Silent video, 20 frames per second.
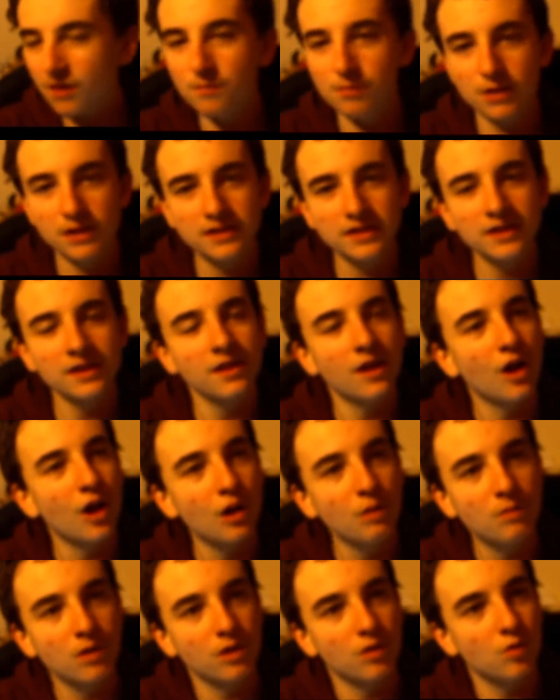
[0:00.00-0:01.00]
President
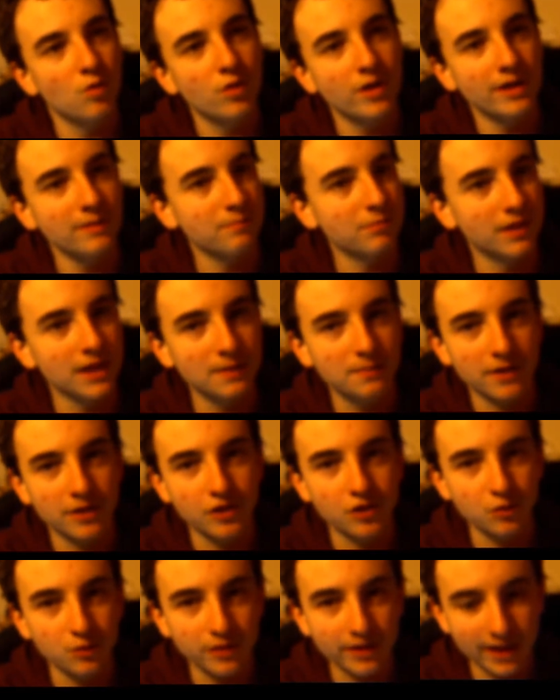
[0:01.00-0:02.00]
Alma Coin, played by
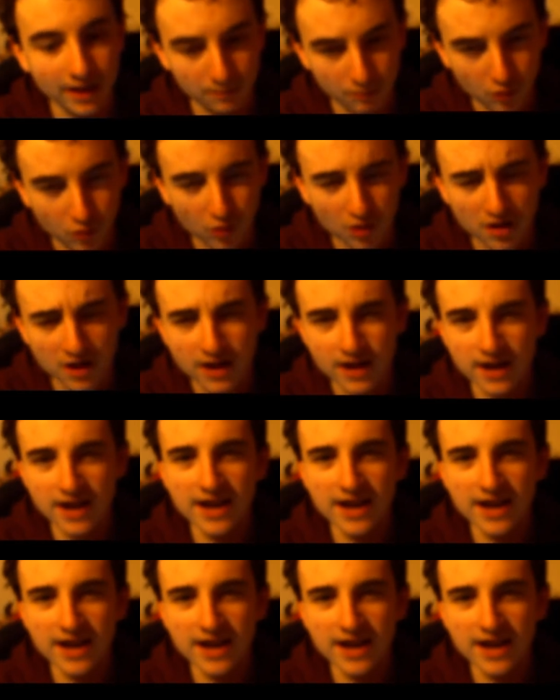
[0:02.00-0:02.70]
Julianne Moore,